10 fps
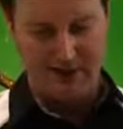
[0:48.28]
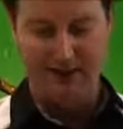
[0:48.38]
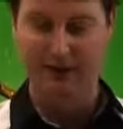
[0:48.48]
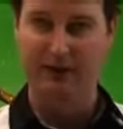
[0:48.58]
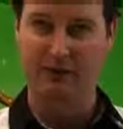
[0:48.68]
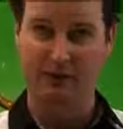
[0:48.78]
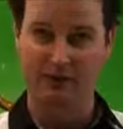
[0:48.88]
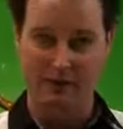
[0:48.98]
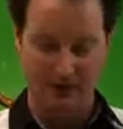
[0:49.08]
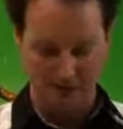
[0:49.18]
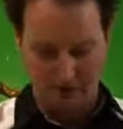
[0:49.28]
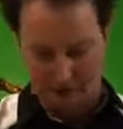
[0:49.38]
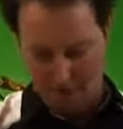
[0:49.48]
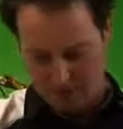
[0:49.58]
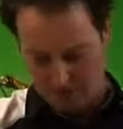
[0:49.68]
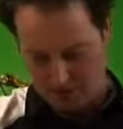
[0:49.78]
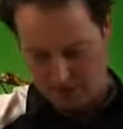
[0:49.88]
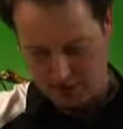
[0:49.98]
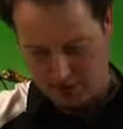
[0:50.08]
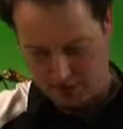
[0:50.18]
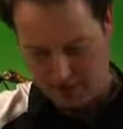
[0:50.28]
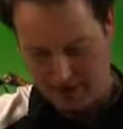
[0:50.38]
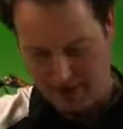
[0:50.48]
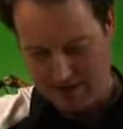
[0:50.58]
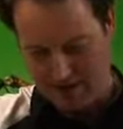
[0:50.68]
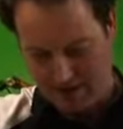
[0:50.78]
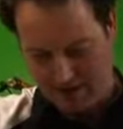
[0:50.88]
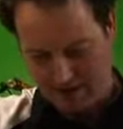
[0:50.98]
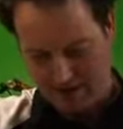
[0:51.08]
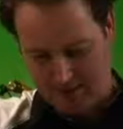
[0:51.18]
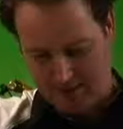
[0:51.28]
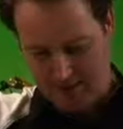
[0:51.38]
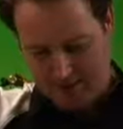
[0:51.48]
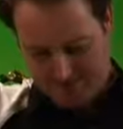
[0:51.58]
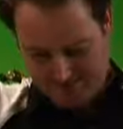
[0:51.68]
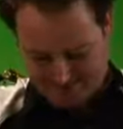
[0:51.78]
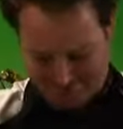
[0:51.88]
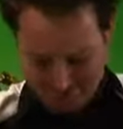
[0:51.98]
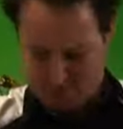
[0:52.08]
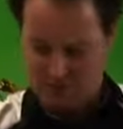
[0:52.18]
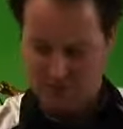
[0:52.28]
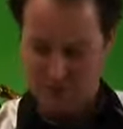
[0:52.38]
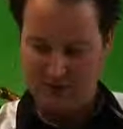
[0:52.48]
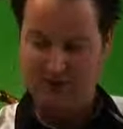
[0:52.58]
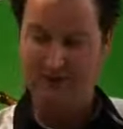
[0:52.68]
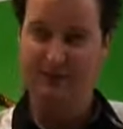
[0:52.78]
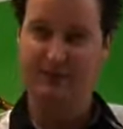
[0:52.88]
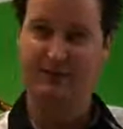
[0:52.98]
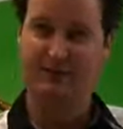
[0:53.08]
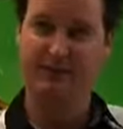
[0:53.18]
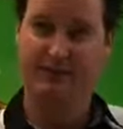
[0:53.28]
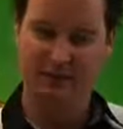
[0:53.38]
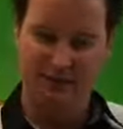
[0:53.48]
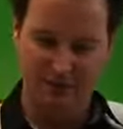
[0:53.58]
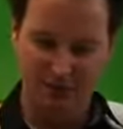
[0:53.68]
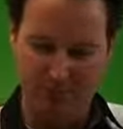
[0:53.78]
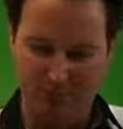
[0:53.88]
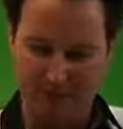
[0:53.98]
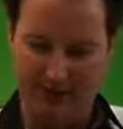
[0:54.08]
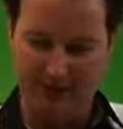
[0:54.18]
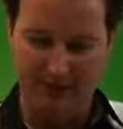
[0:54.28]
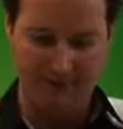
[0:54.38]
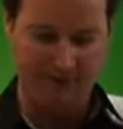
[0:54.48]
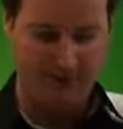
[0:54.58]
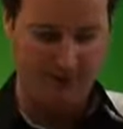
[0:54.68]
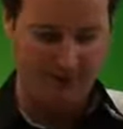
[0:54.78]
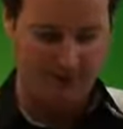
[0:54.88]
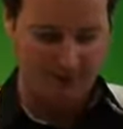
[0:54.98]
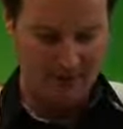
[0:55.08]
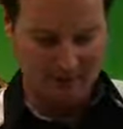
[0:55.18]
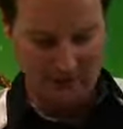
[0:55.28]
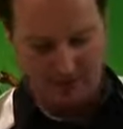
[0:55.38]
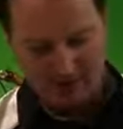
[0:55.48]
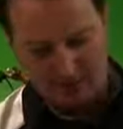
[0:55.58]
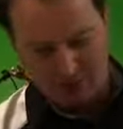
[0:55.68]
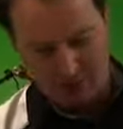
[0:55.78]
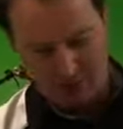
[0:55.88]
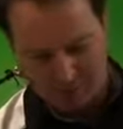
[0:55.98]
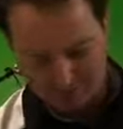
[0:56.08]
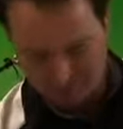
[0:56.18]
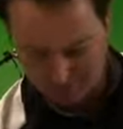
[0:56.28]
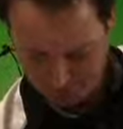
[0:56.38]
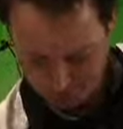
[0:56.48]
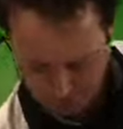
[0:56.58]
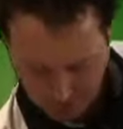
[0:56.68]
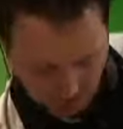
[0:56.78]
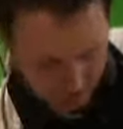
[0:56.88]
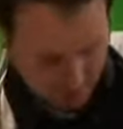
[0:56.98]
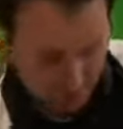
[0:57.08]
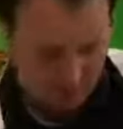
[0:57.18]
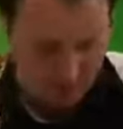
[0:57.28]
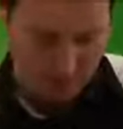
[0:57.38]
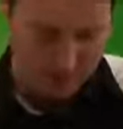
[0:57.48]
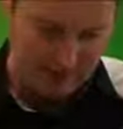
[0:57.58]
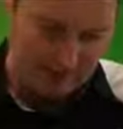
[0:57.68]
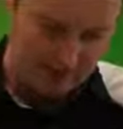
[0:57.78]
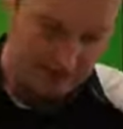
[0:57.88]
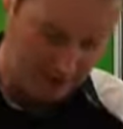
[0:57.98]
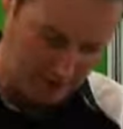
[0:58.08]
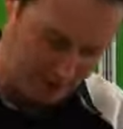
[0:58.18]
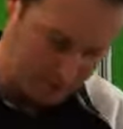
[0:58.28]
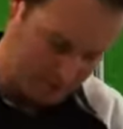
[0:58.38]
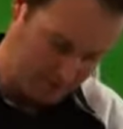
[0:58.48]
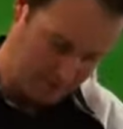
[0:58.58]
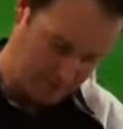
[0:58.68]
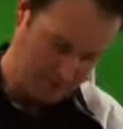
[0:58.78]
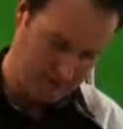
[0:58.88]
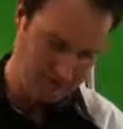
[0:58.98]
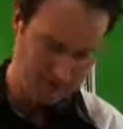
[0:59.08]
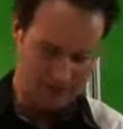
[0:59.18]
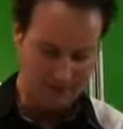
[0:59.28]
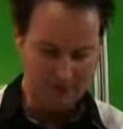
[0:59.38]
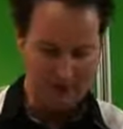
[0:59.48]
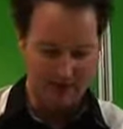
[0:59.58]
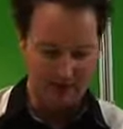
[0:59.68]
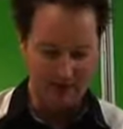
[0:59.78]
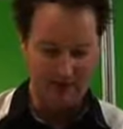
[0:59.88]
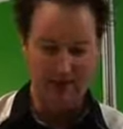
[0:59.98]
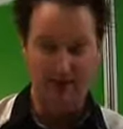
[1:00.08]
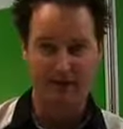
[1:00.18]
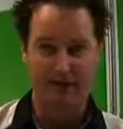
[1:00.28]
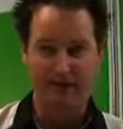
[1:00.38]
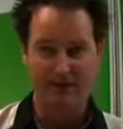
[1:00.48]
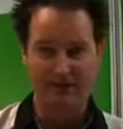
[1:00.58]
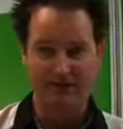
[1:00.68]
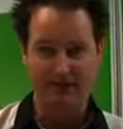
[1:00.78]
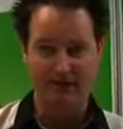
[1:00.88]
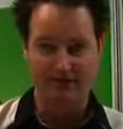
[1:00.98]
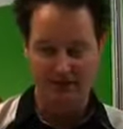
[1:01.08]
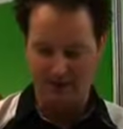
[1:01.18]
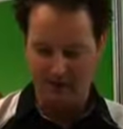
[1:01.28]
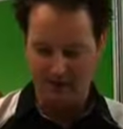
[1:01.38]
held in with a seal. So you grip that in your hand, twist it, and it just pops out. Then making sure that you don't actually lose the spacer there that's sat inside.